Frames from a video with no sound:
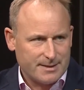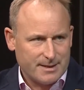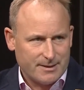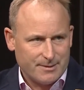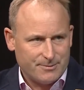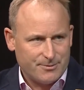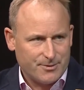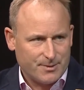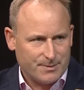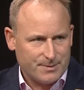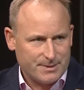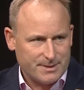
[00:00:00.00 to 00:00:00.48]
They're a
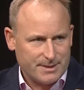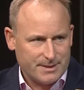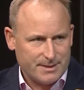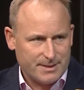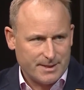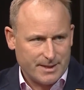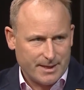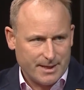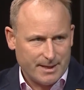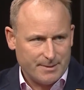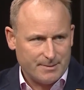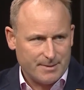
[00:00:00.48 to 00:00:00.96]
property
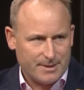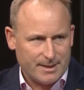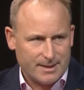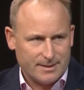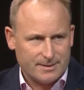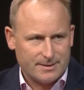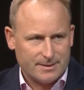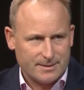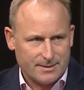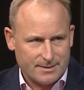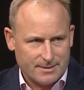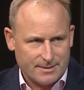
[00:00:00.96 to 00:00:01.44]
team, and they're
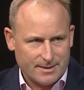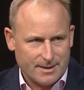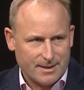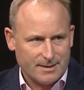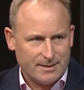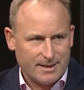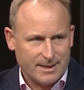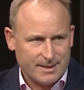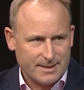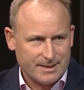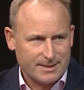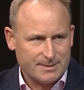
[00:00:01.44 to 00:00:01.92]
just
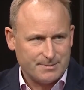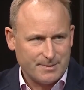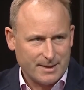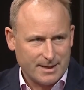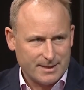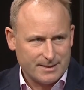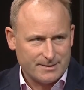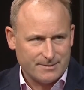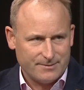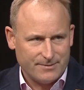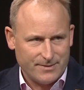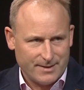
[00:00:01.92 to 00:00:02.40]
letting
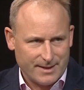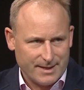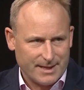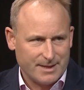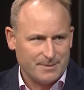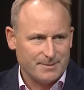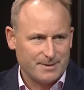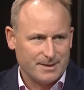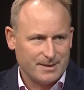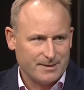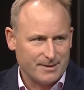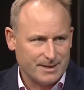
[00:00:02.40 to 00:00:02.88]
space and filling
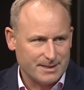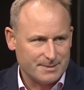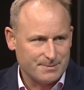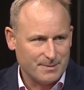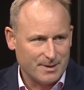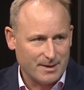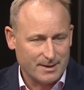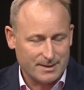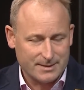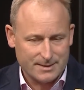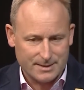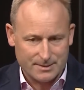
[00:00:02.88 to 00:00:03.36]
it with a nice
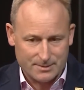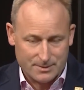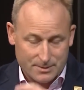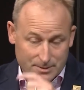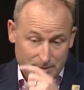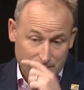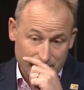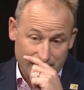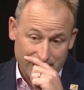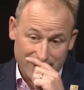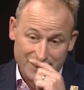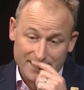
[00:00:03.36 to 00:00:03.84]
marketing
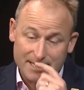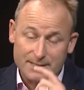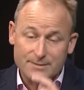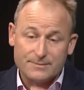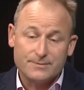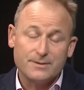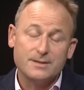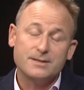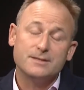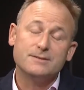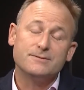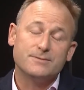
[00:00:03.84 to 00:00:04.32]
story." And that's
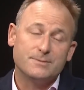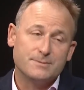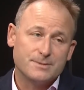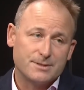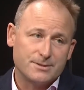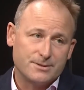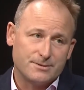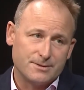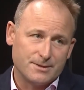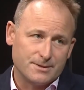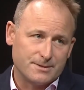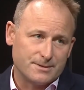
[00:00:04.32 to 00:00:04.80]
further from the
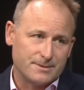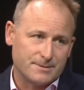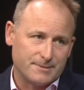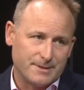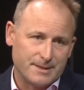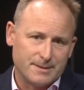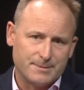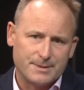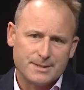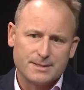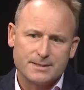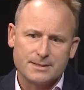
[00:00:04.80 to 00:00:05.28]
truth,
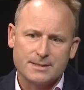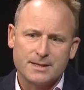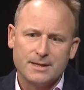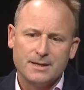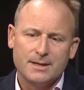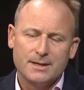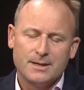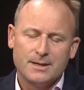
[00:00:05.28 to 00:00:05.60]
really, because